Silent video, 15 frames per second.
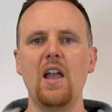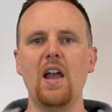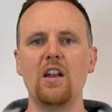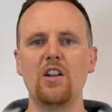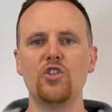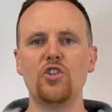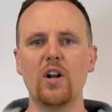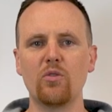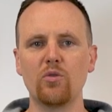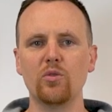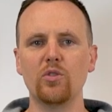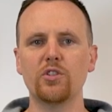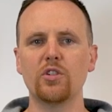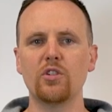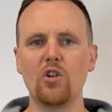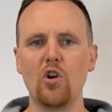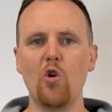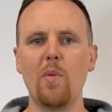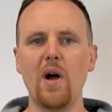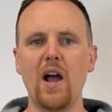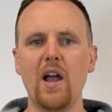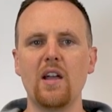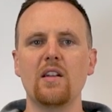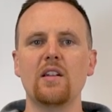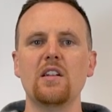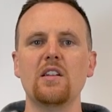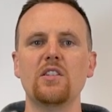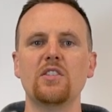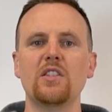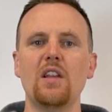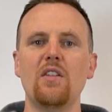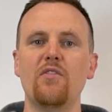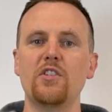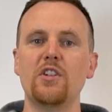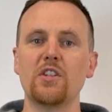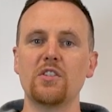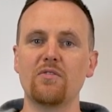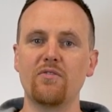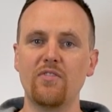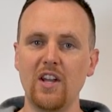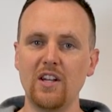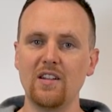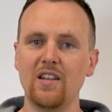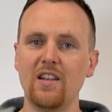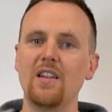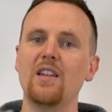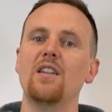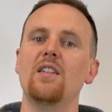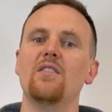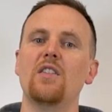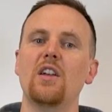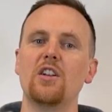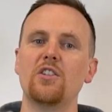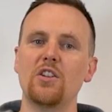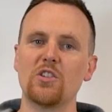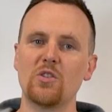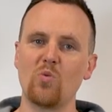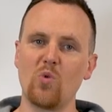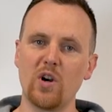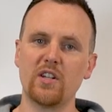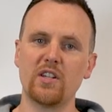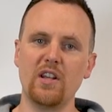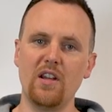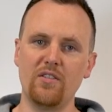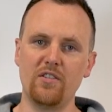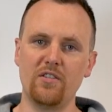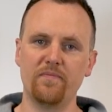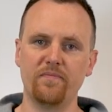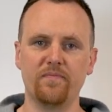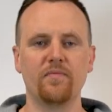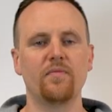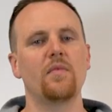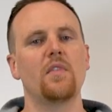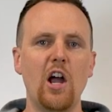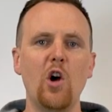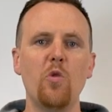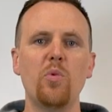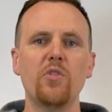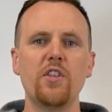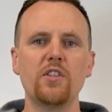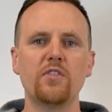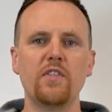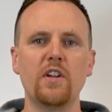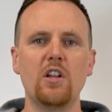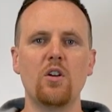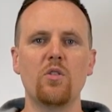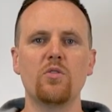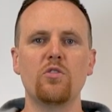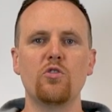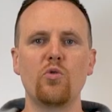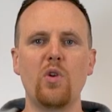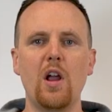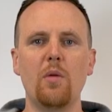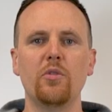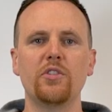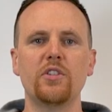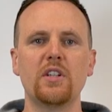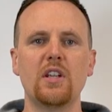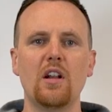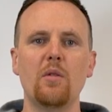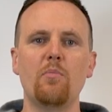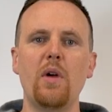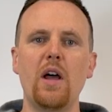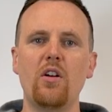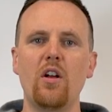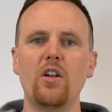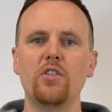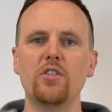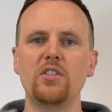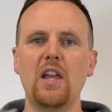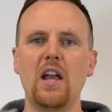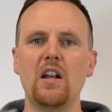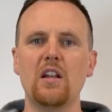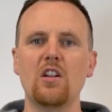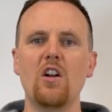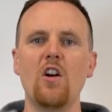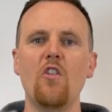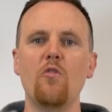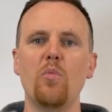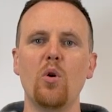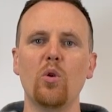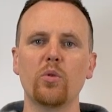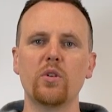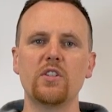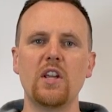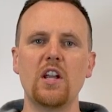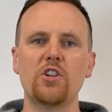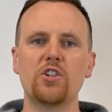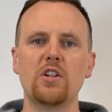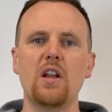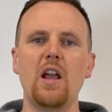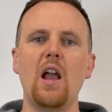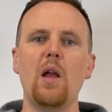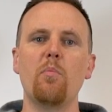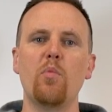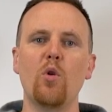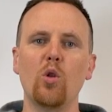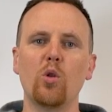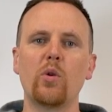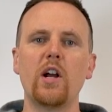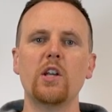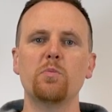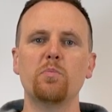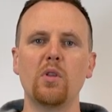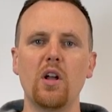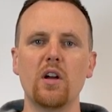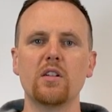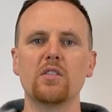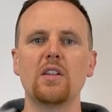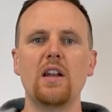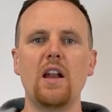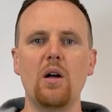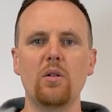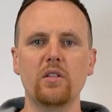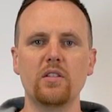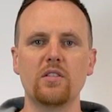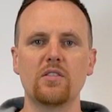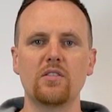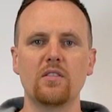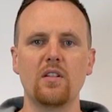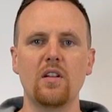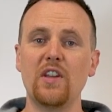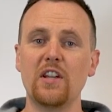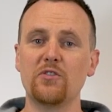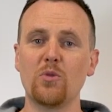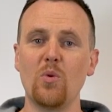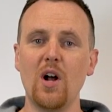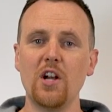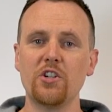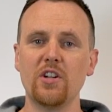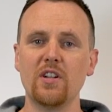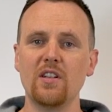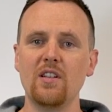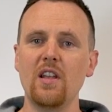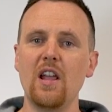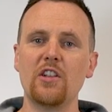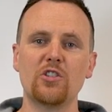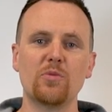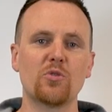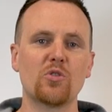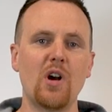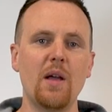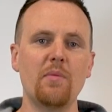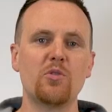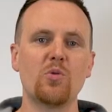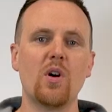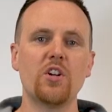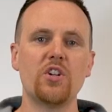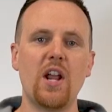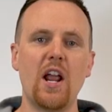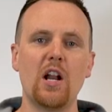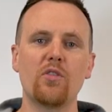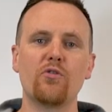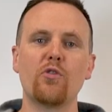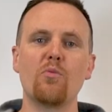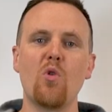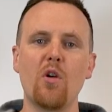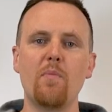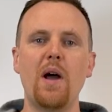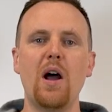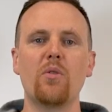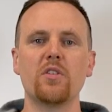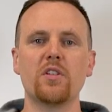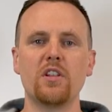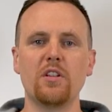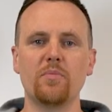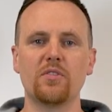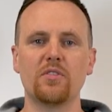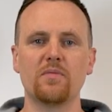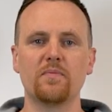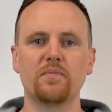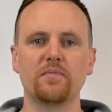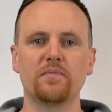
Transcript: and a general rule to go by is if it doesn't fit, then it doesn't work together. I hope with this video, you were able to get a better understanding of polarization and polarized plugs and outlets. Thanks for watching, and subscribe to our channel for more power tips.